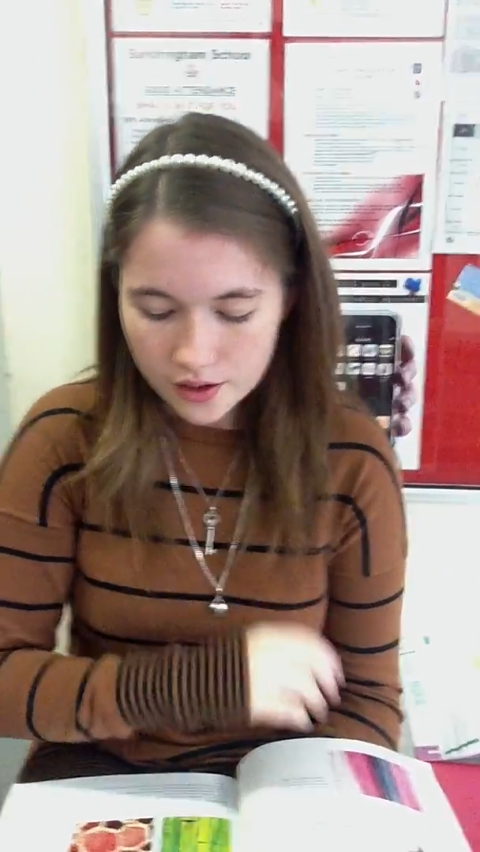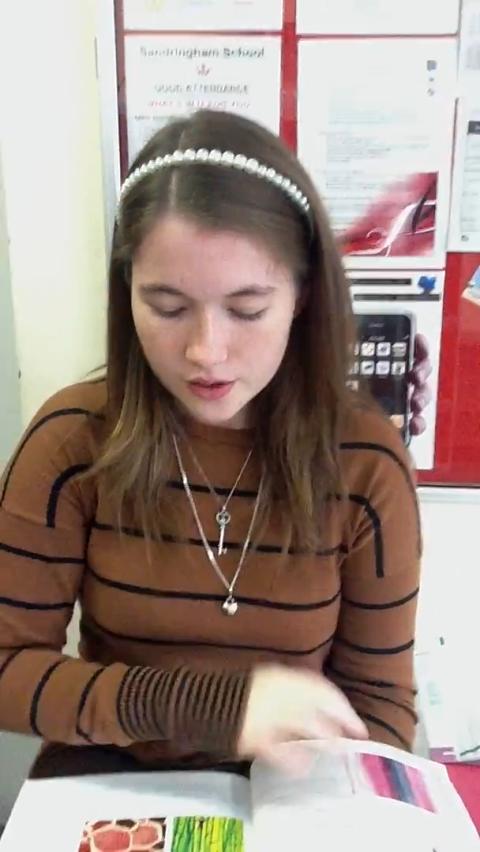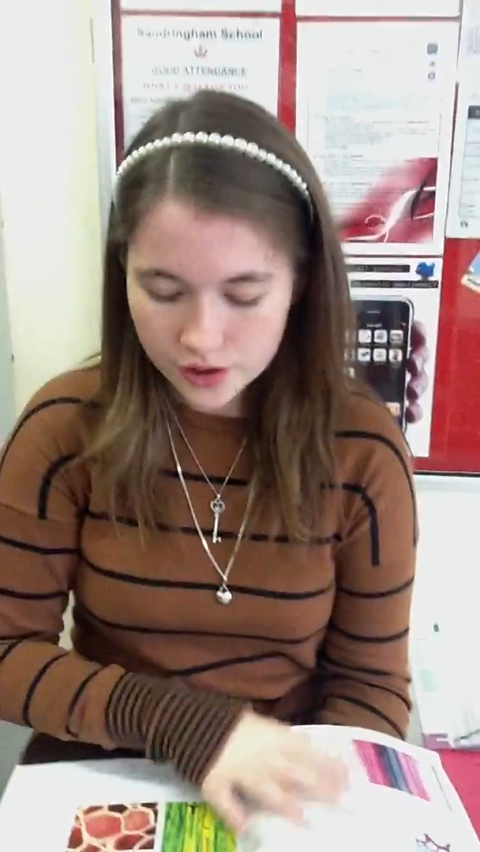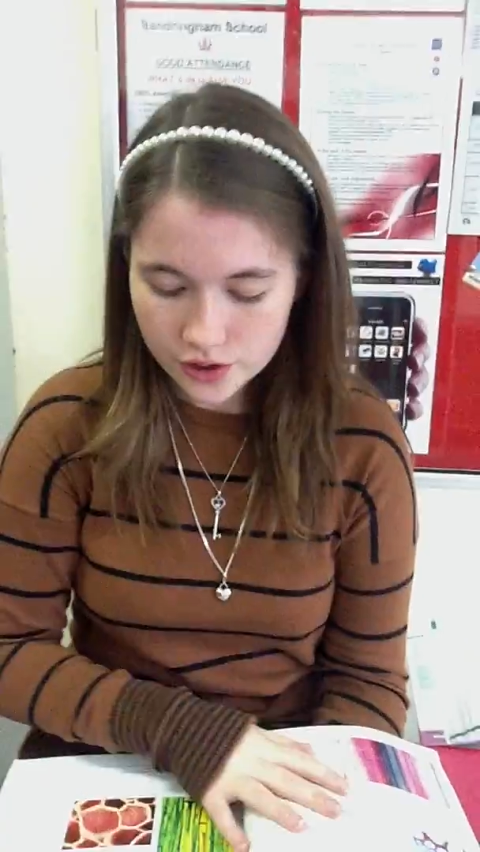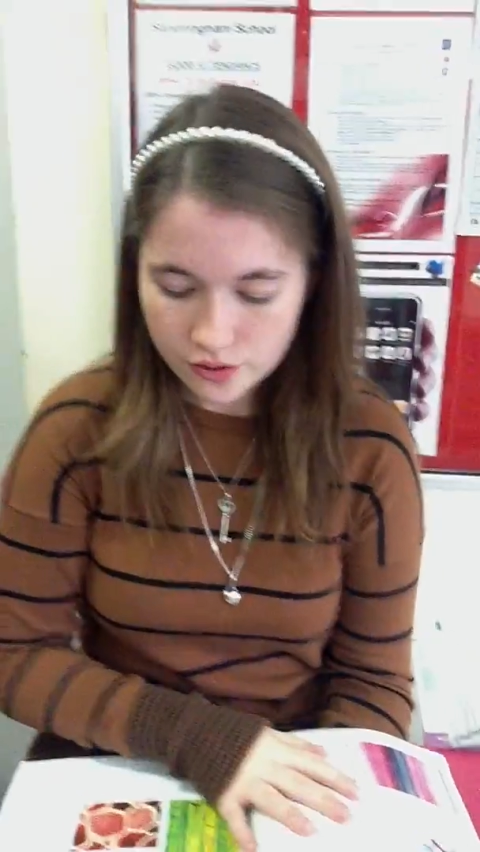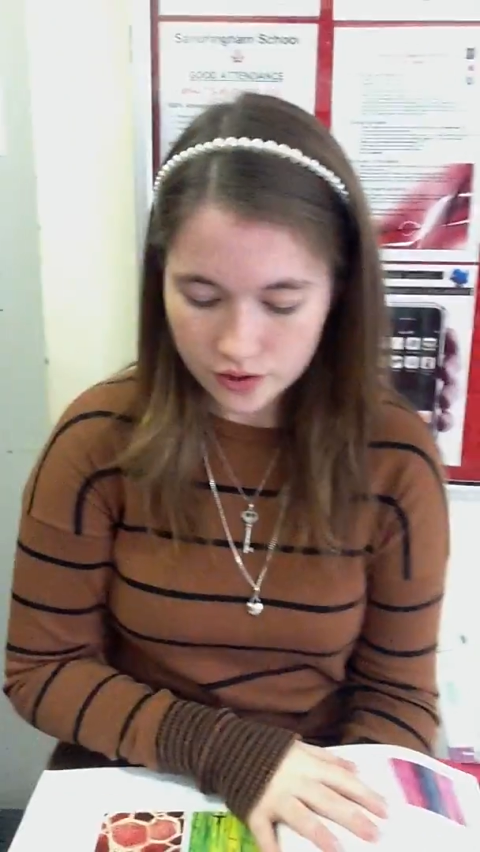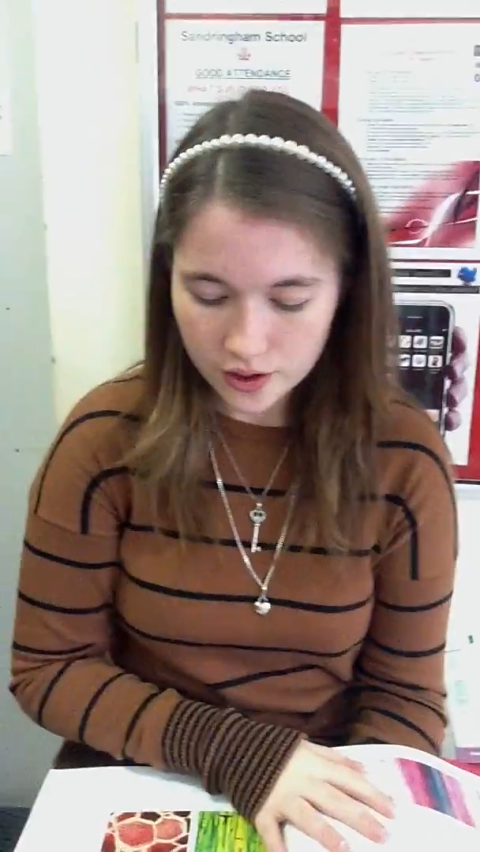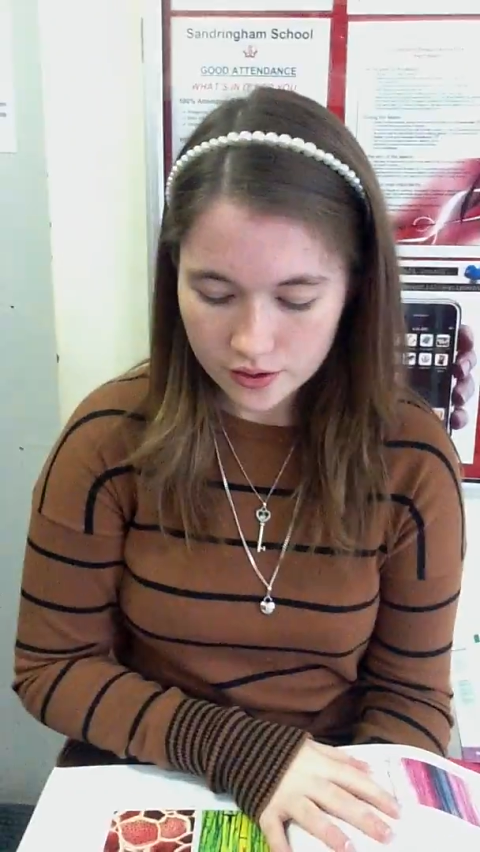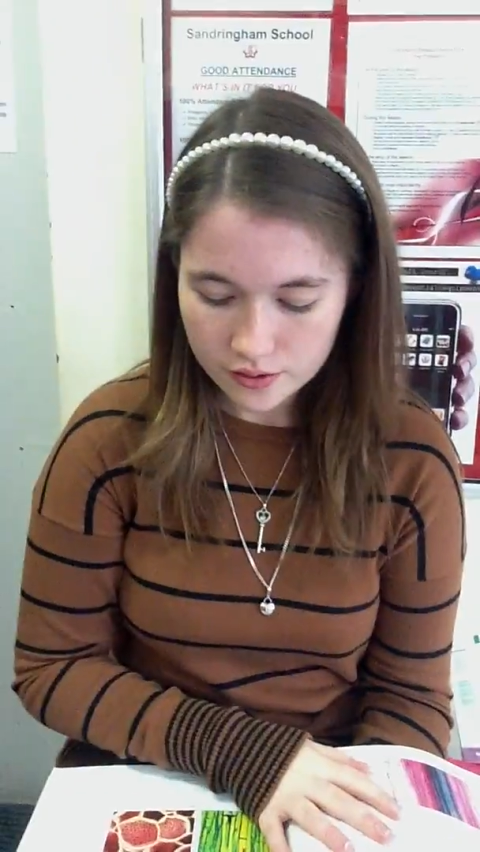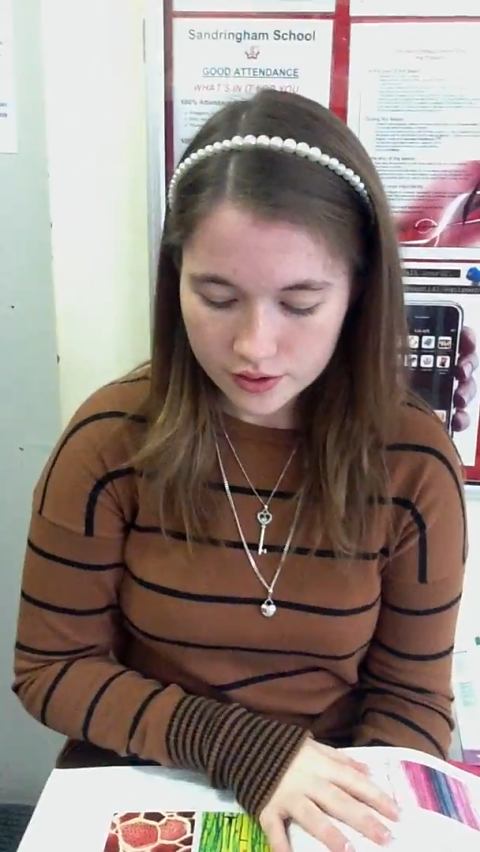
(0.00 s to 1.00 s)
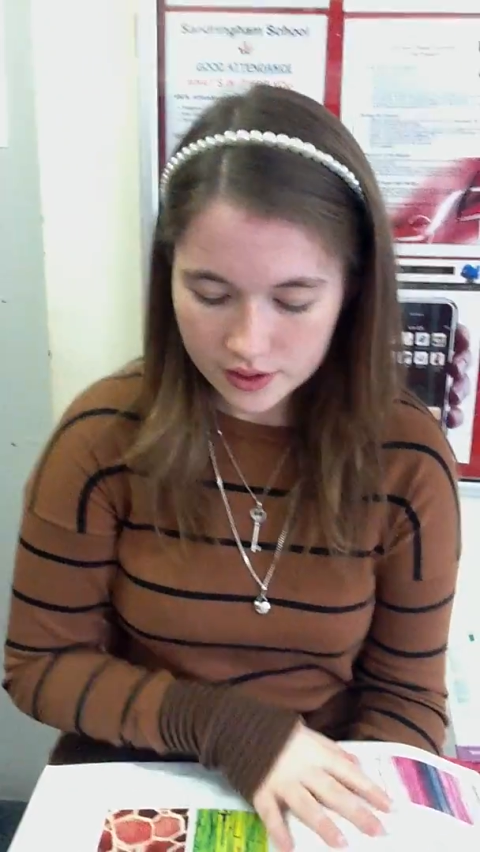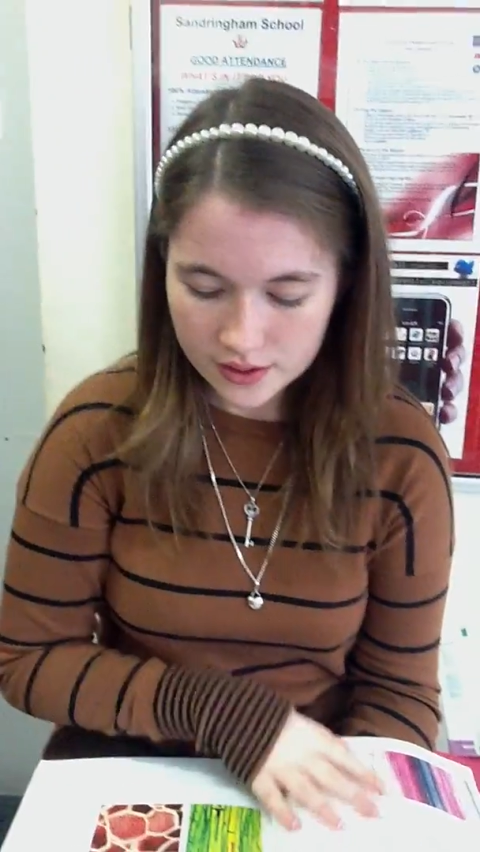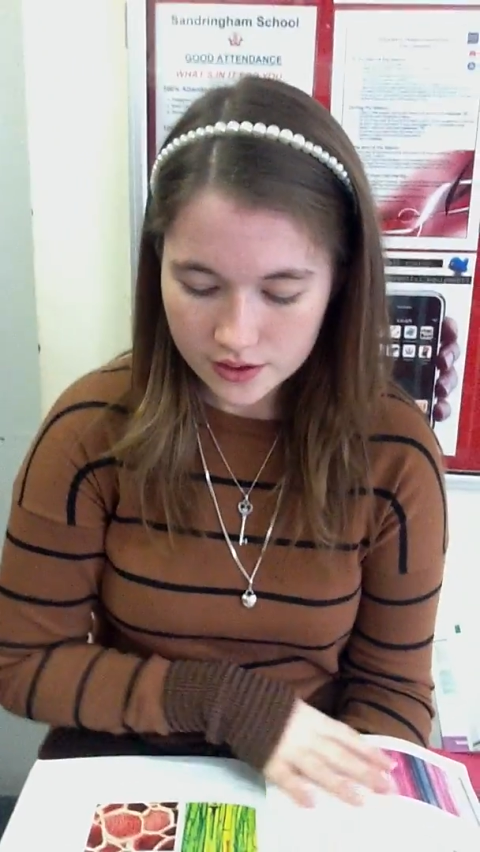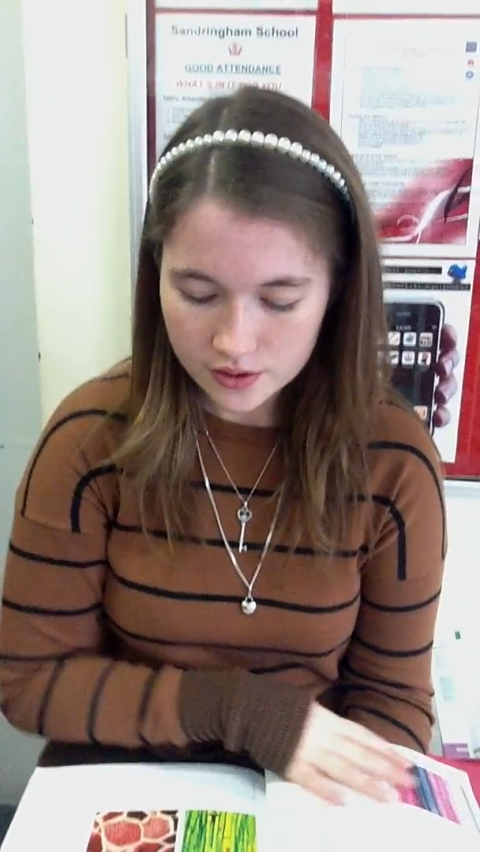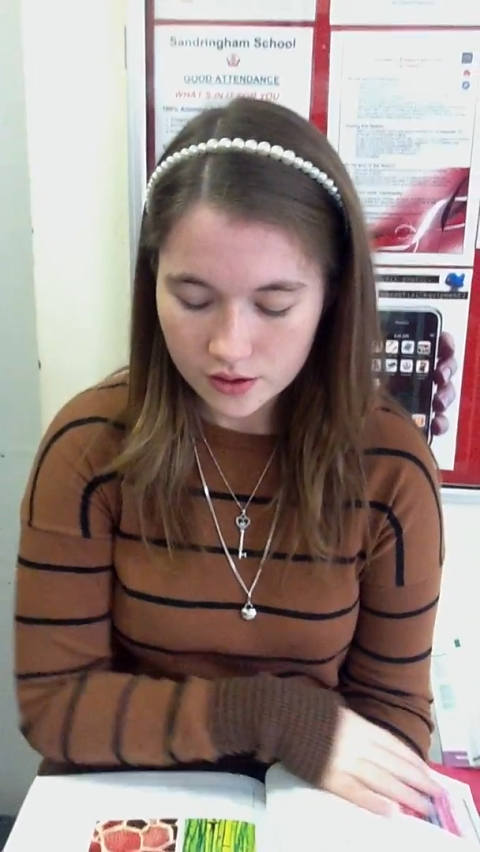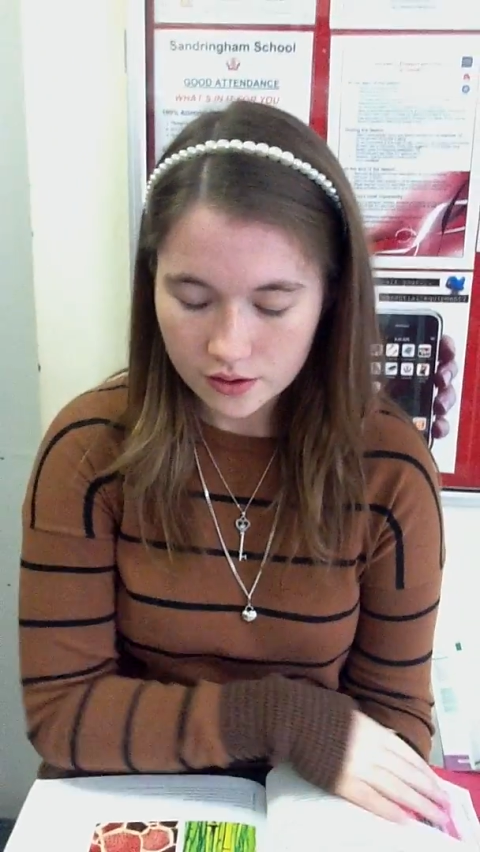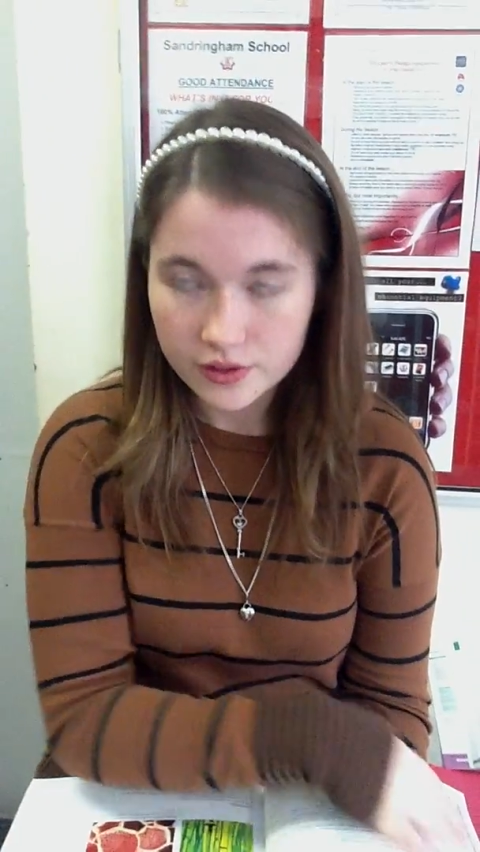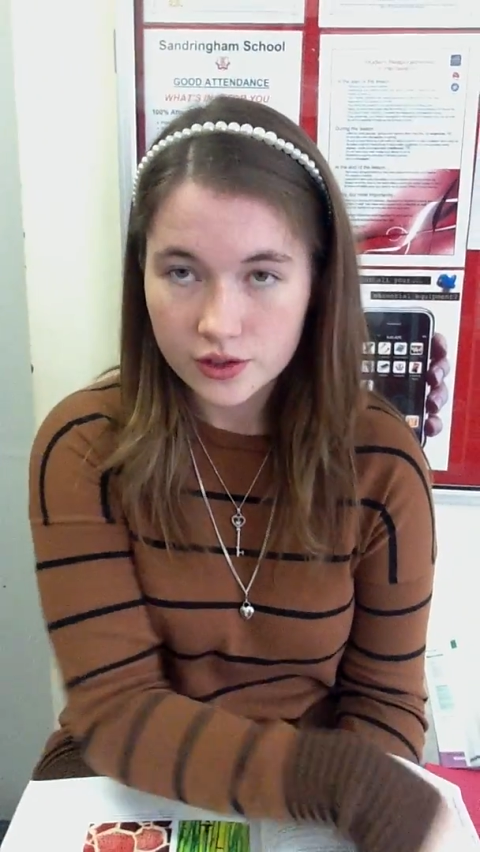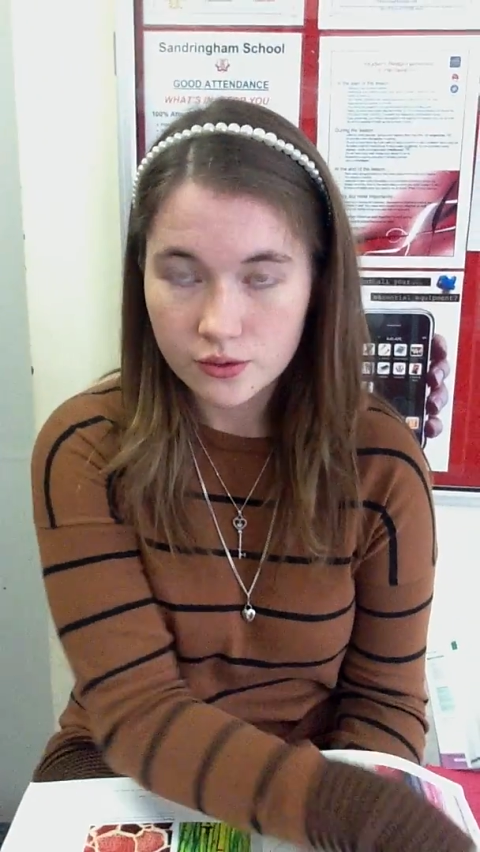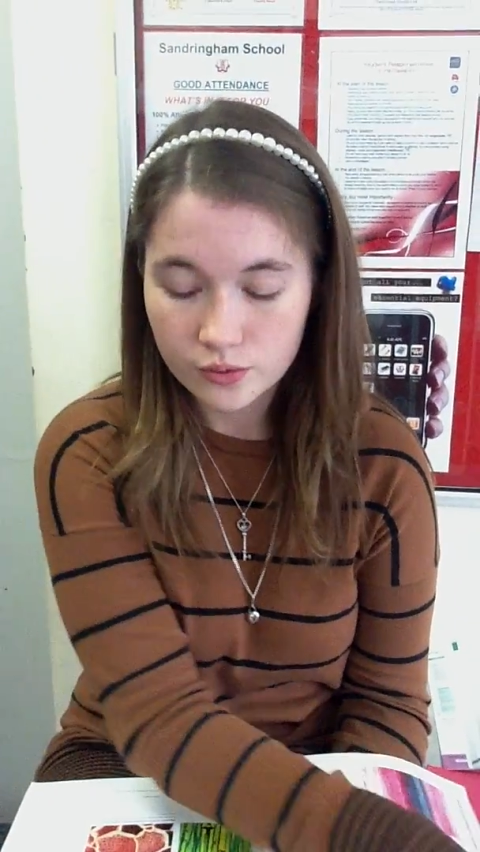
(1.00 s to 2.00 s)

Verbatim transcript: the sucrose is dissolved into